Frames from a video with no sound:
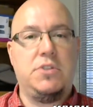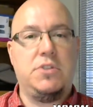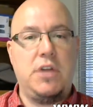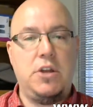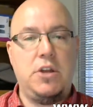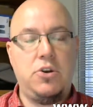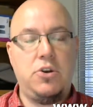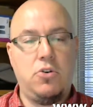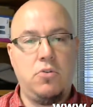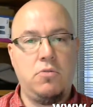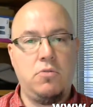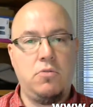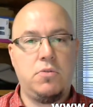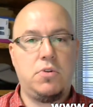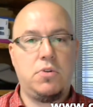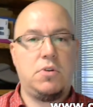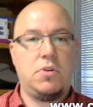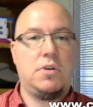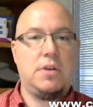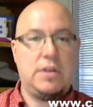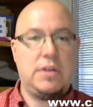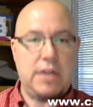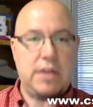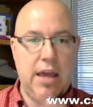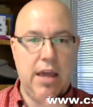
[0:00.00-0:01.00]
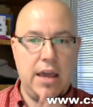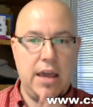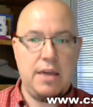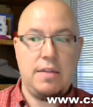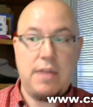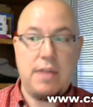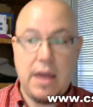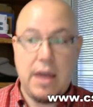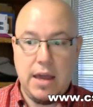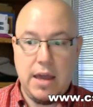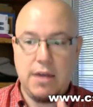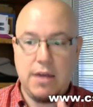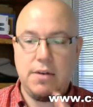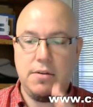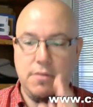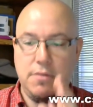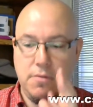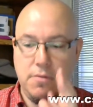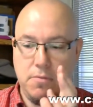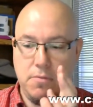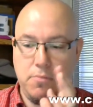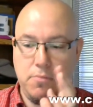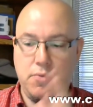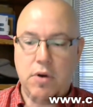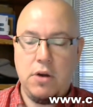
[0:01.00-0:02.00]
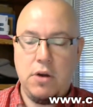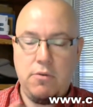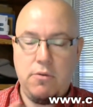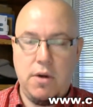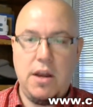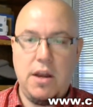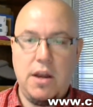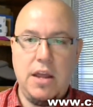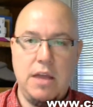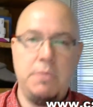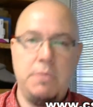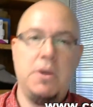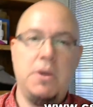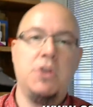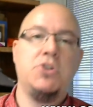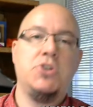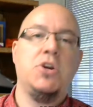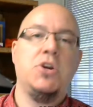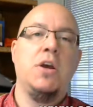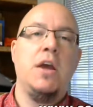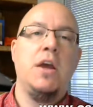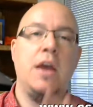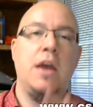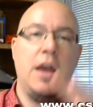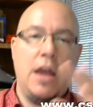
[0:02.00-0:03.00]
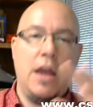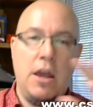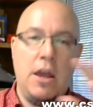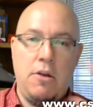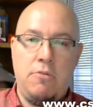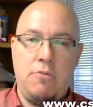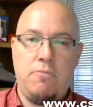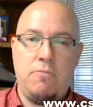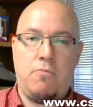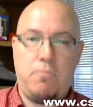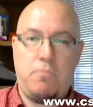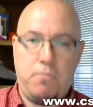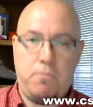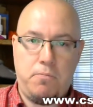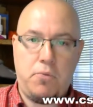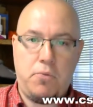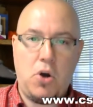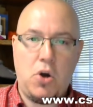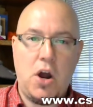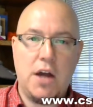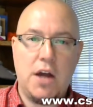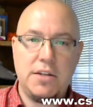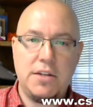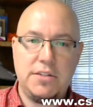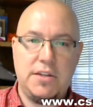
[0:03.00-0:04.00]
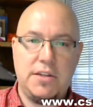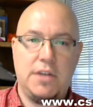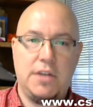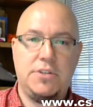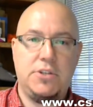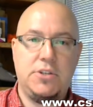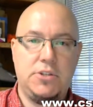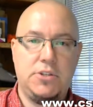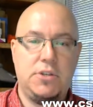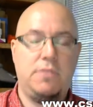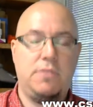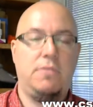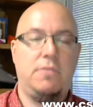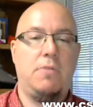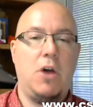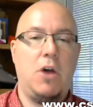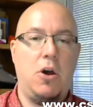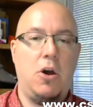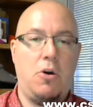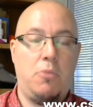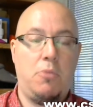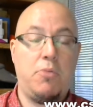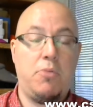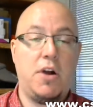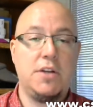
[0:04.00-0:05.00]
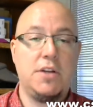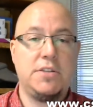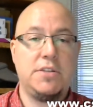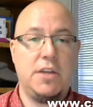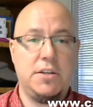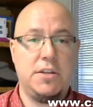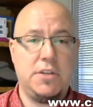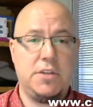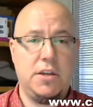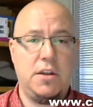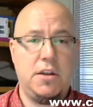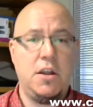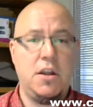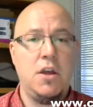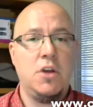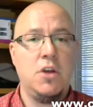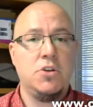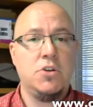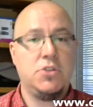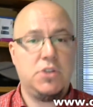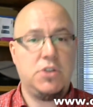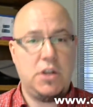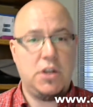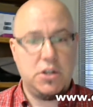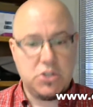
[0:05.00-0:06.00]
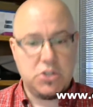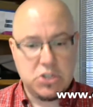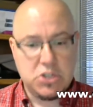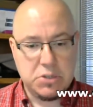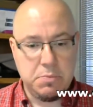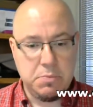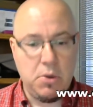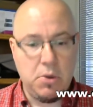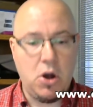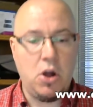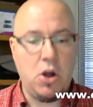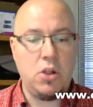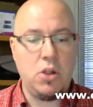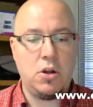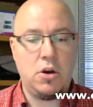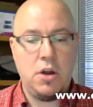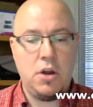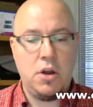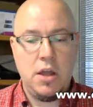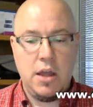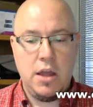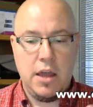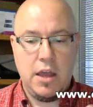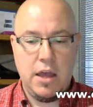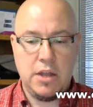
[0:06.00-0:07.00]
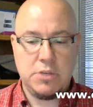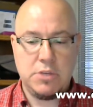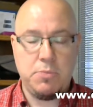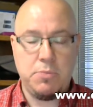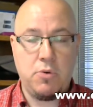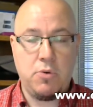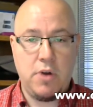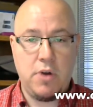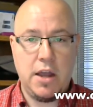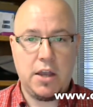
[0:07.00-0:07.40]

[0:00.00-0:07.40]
They don't take that print-ready image and process it so that it's smaller and it's more